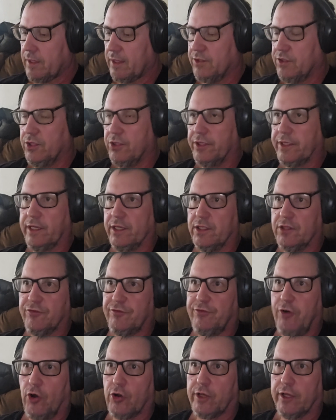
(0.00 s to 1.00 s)
You look into
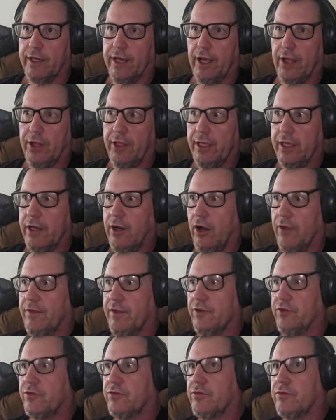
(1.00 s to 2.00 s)
Fulcanelli and all
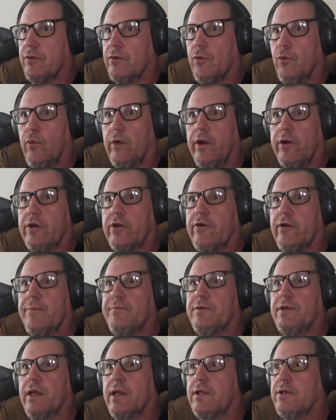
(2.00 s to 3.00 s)
these weird
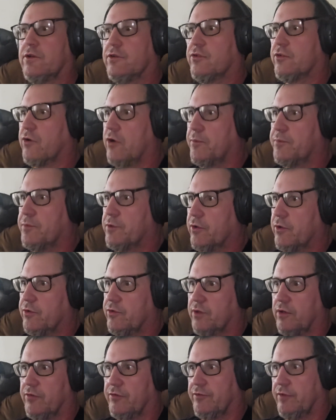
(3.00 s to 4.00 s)
cryptic
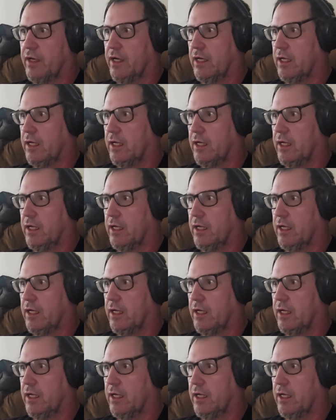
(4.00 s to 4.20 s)
descriptors of